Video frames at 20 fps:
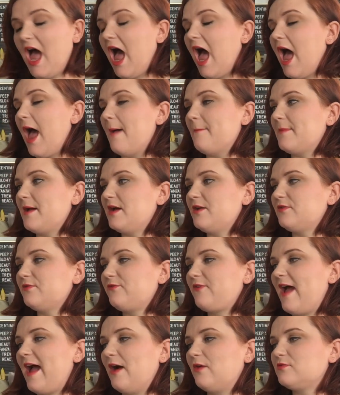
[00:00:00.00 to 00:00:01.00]
um,
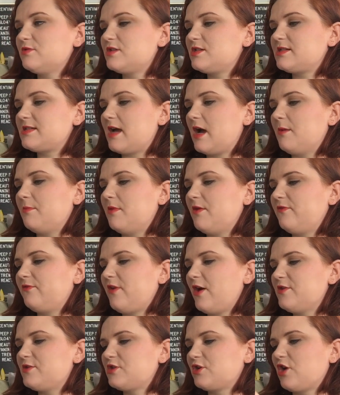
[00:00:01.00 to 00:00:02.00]
found some
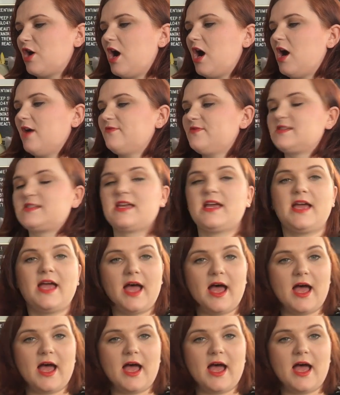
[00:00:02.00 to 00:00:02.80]
photographs